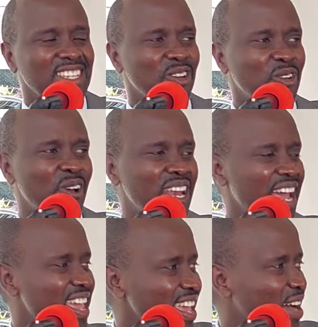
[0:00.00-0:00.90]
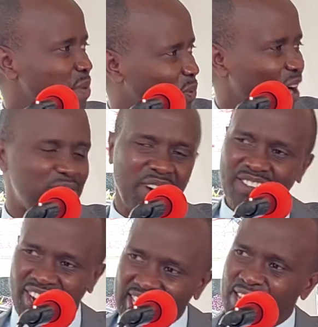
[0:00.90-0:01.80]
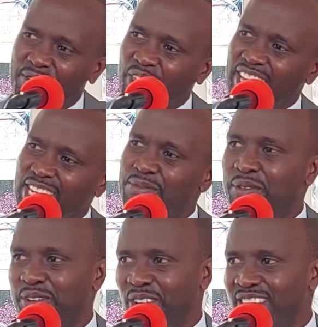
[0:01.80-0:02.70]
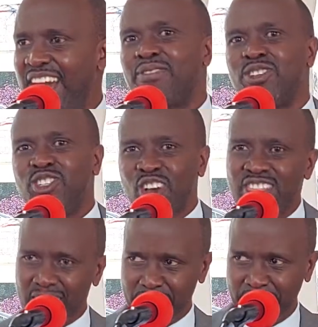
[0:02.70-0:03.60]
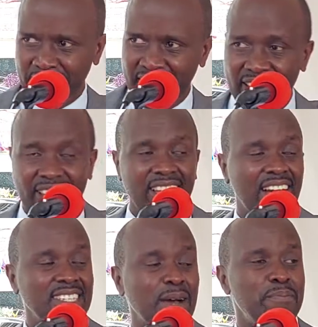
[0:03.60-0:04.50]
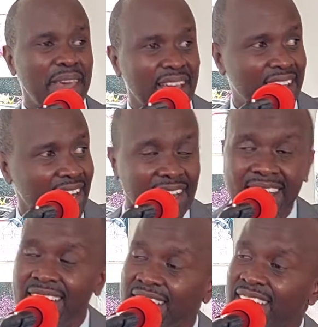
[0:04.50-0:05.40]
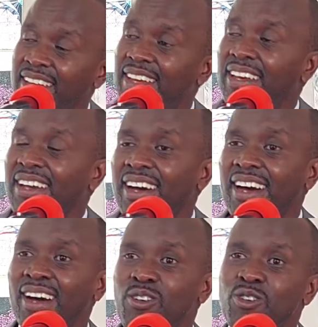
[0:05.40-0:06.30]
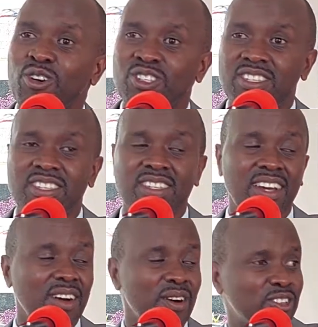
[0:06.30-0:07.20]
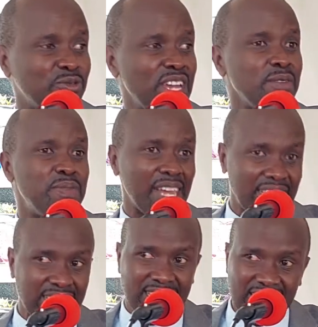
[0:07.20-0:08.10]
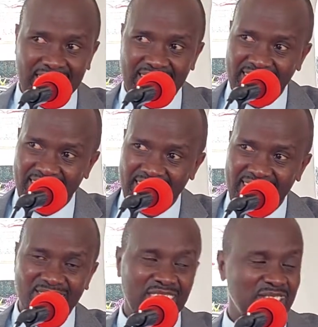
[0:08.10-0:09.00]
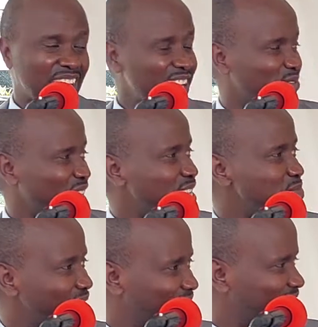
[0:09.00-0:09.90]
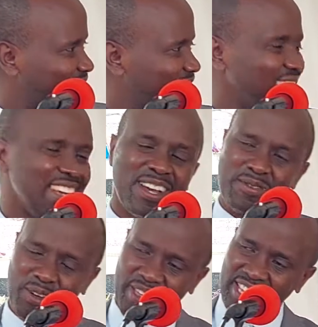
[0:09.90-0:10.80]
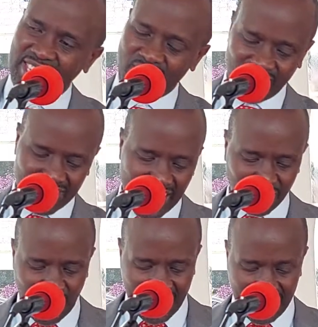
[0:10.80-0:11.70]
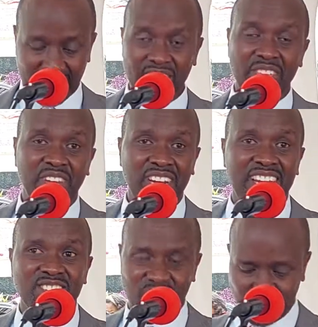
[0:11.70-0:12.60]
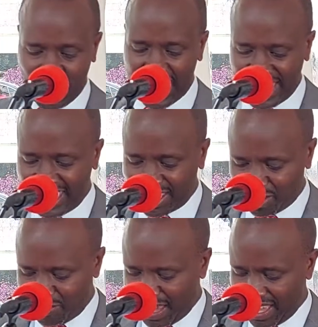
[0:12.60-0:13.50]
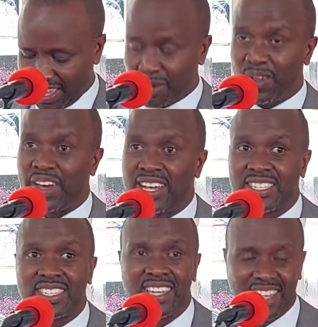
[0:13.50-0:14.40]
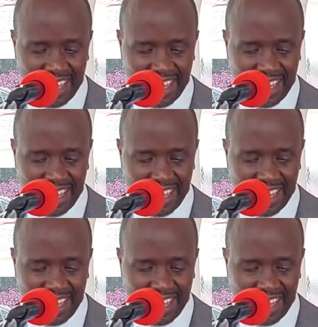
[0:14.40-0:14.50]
So when I hear people are fundraising for the kingdom of God, I have to join them as a beggar who knows where to find bread. Amen. So that we can find bread for this. So that's why the three reasons why I needed to be with us